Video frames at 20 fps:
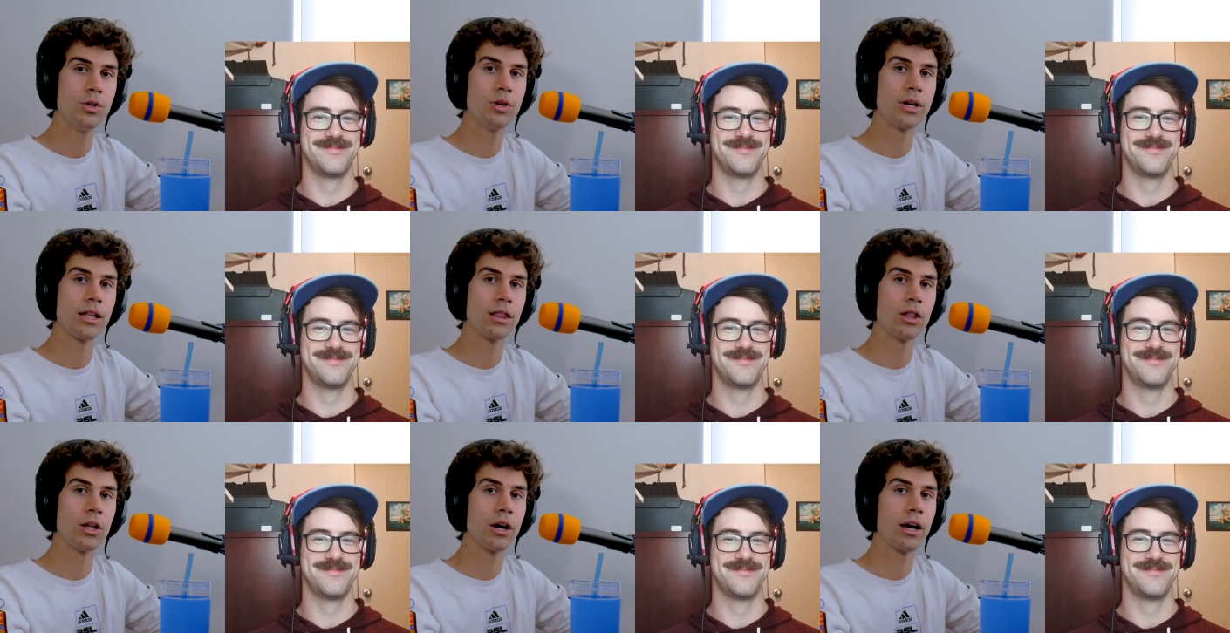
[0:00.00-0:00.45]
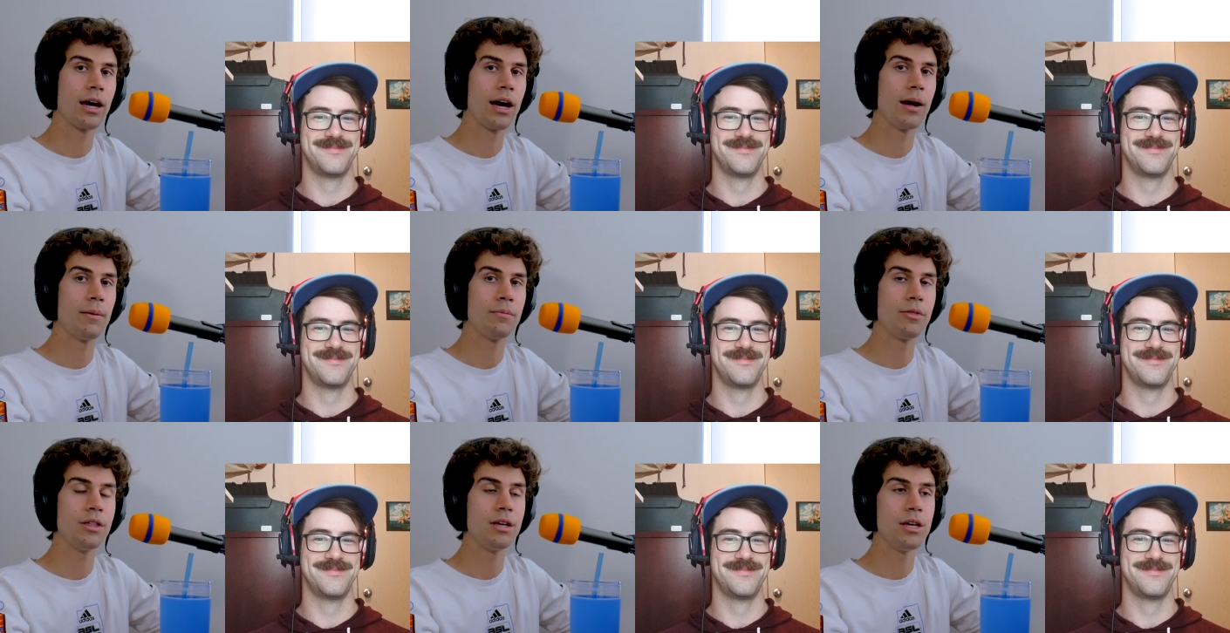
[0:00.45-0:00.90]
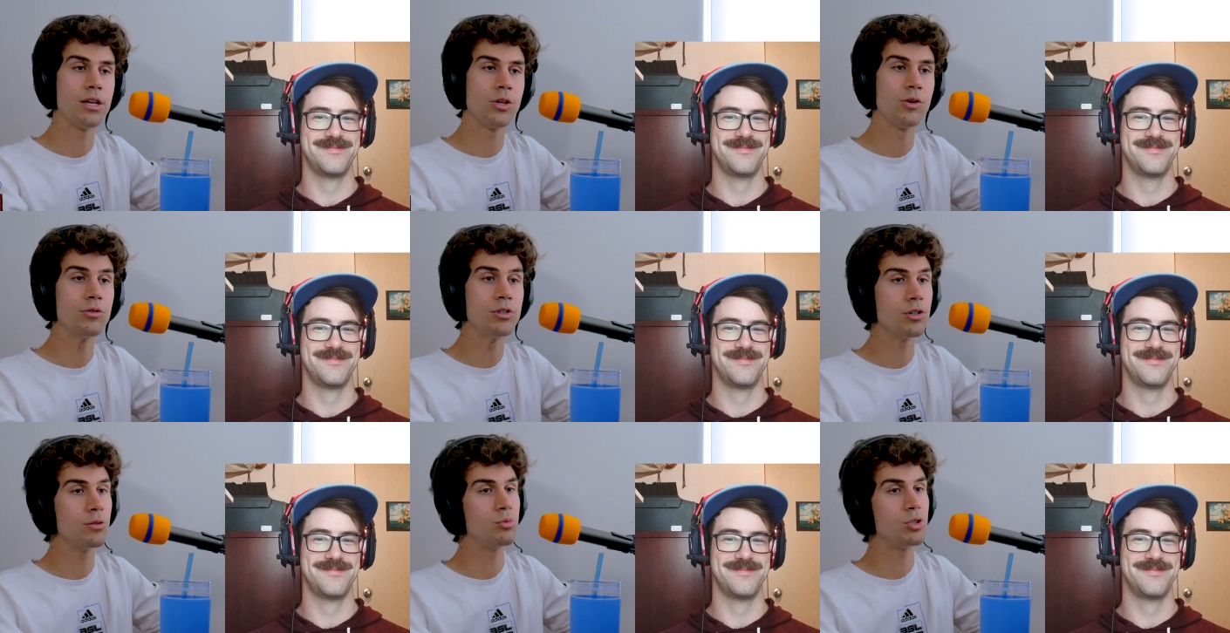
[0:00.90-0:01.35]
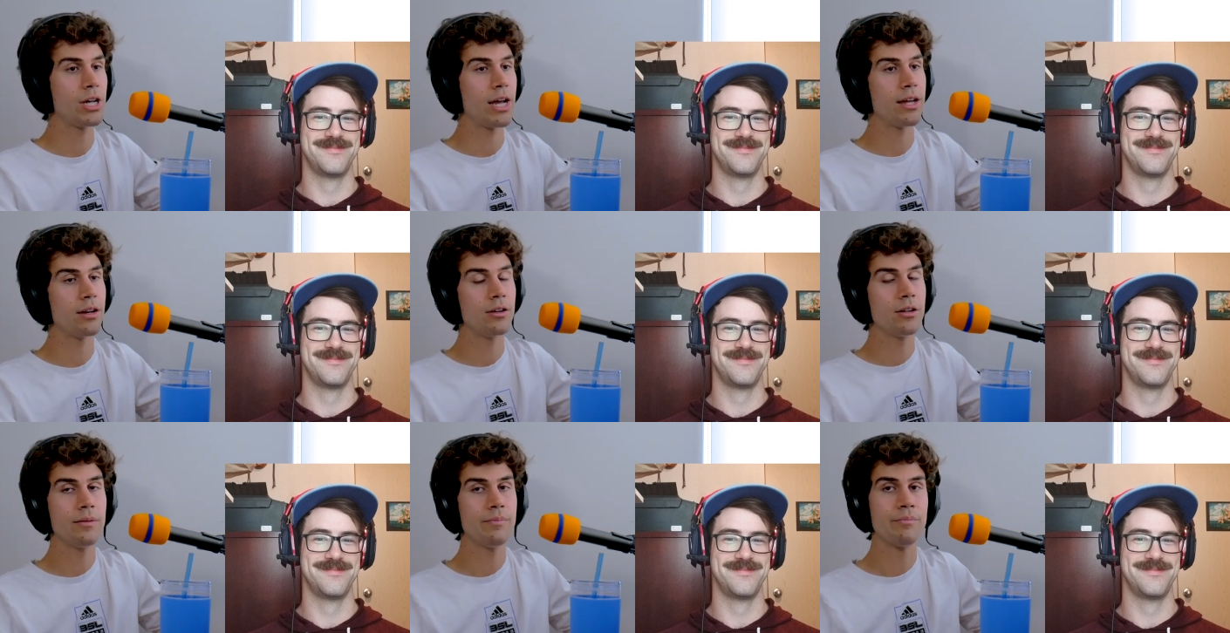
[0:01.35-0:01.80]
Speaker 1: You can look up the YouTube
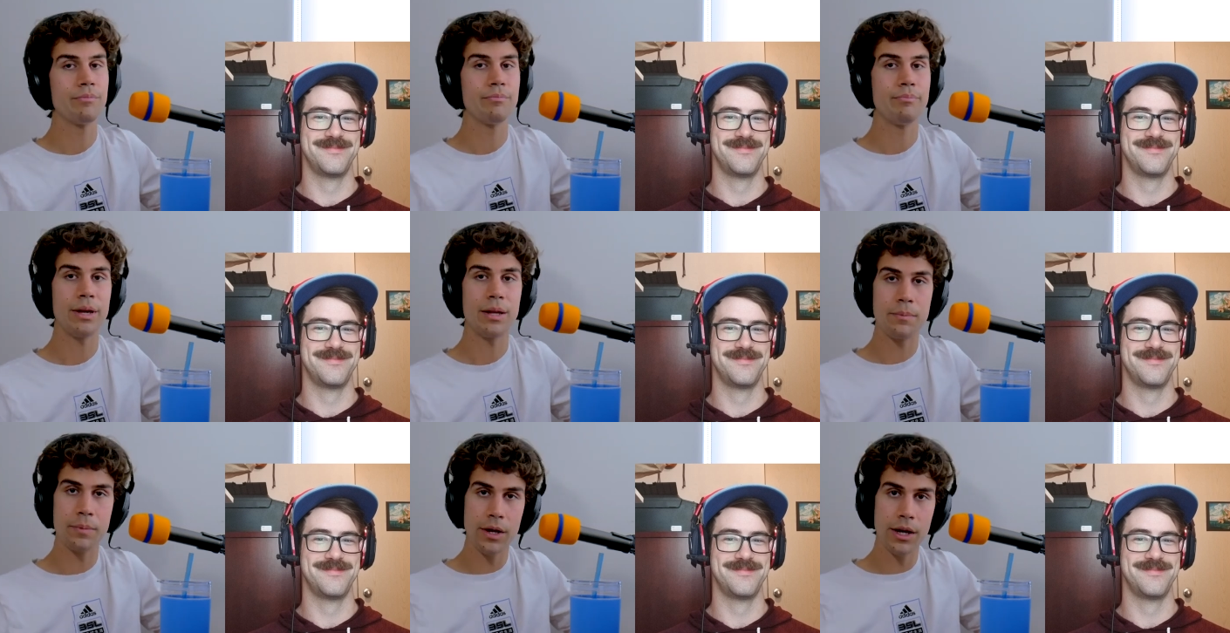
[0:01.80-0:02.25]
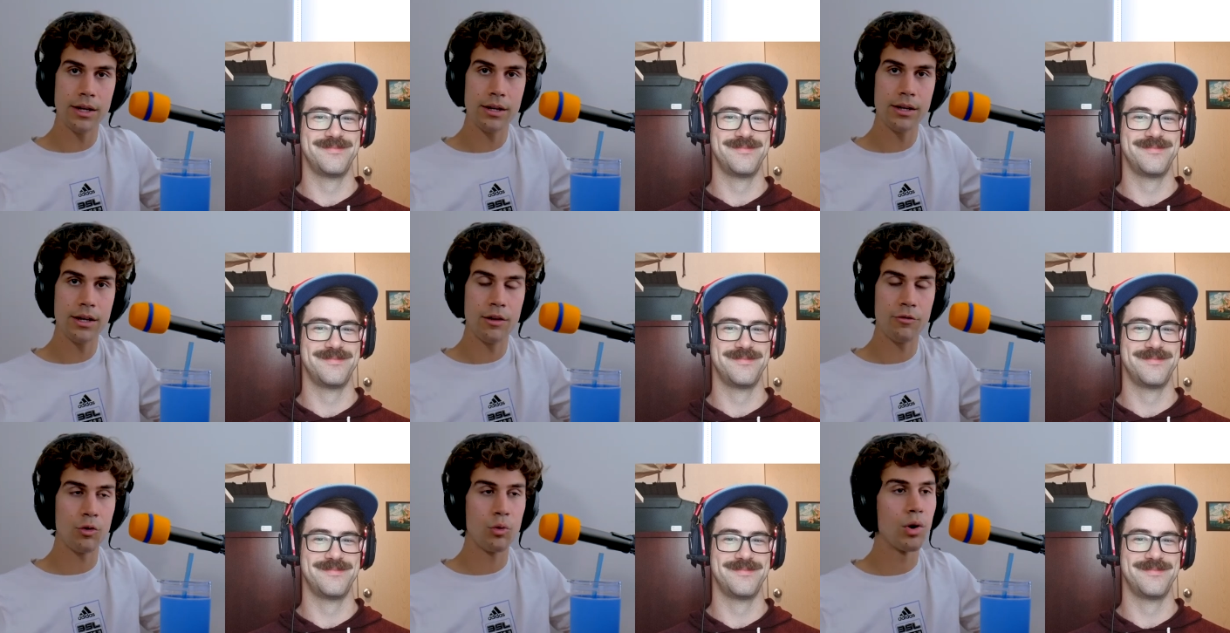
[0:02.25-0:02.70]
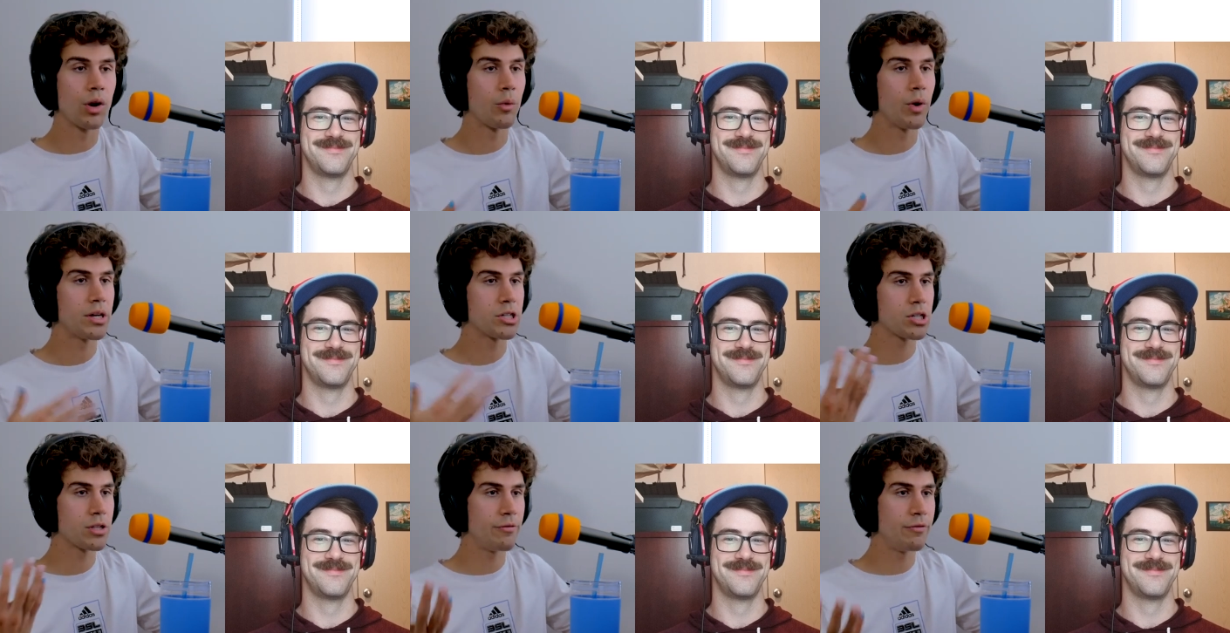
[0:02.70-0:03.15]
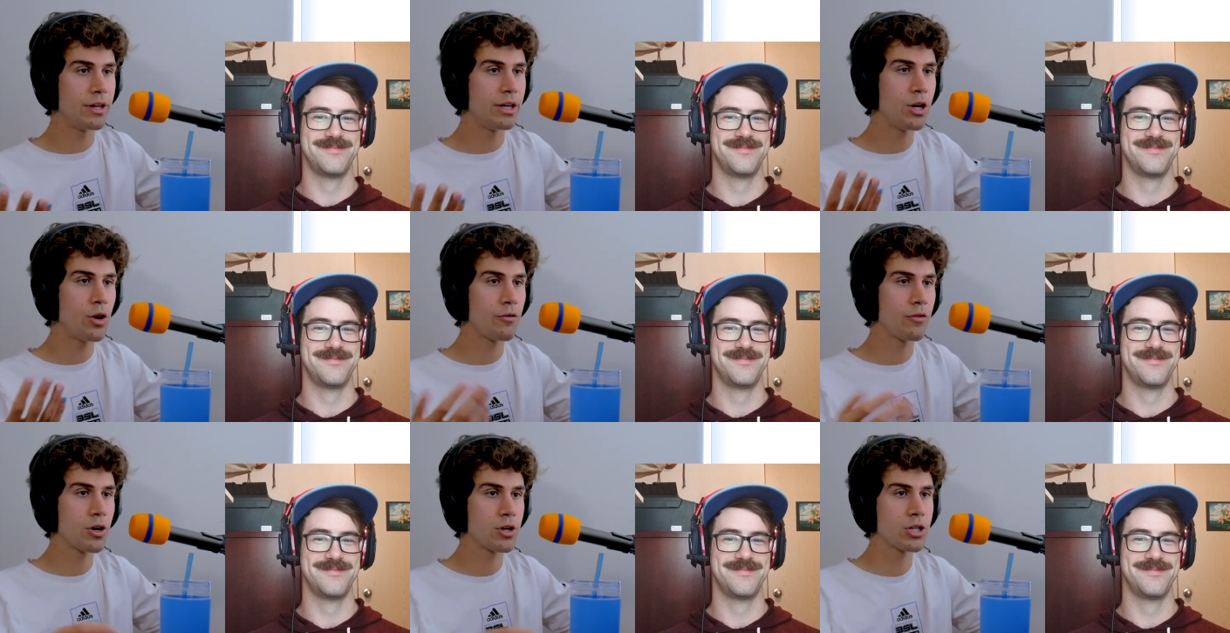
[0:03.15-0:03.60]
channel Bitbutton if you want to watch the
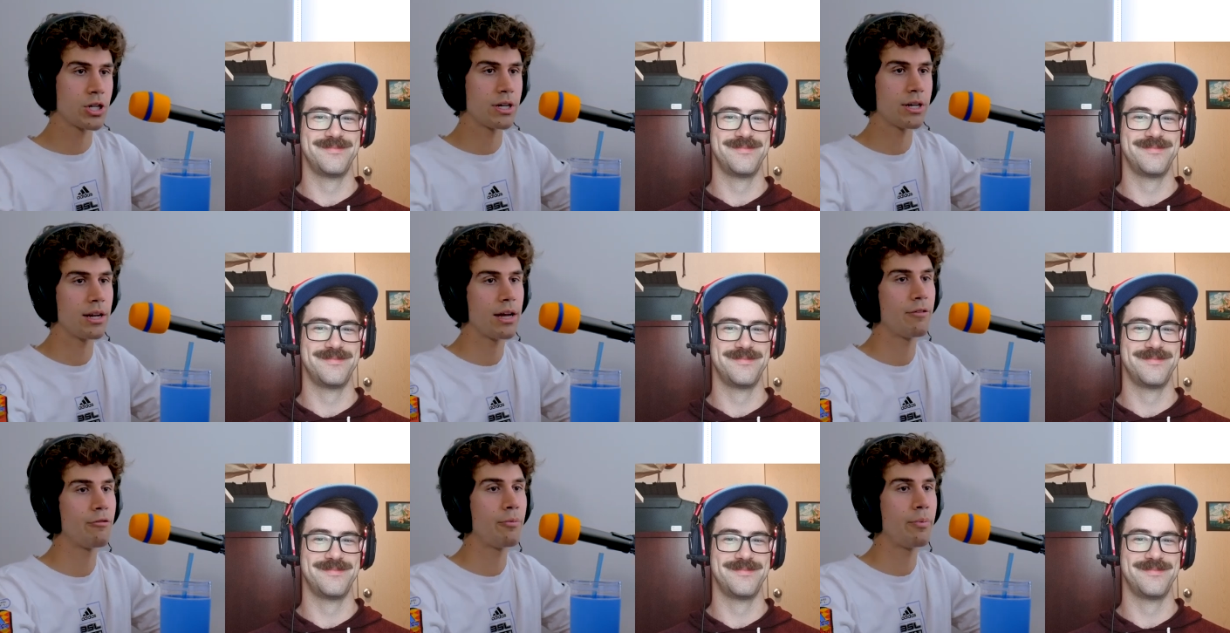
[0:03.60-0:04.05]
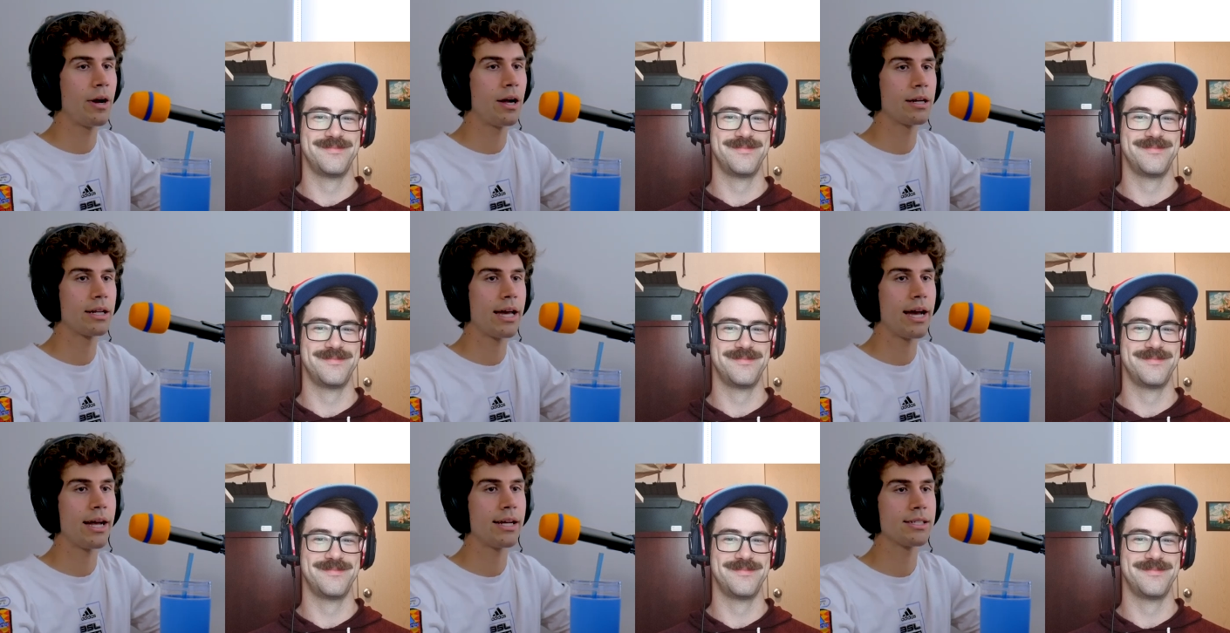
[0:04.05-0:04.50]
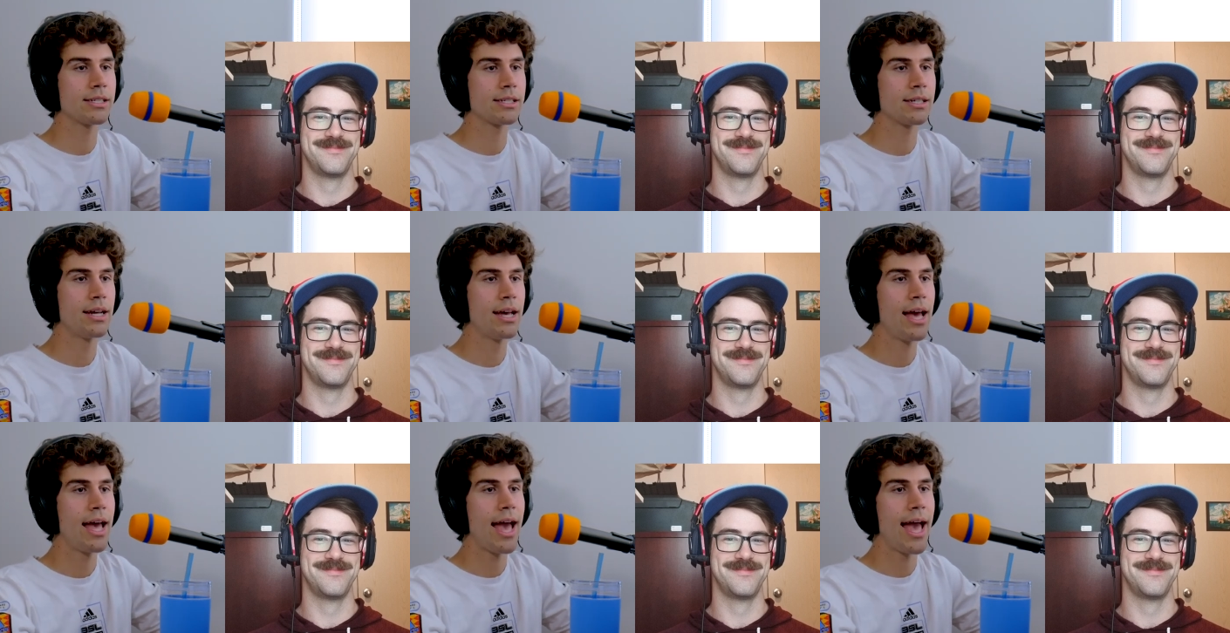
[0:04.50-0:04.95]
video version of the podcast.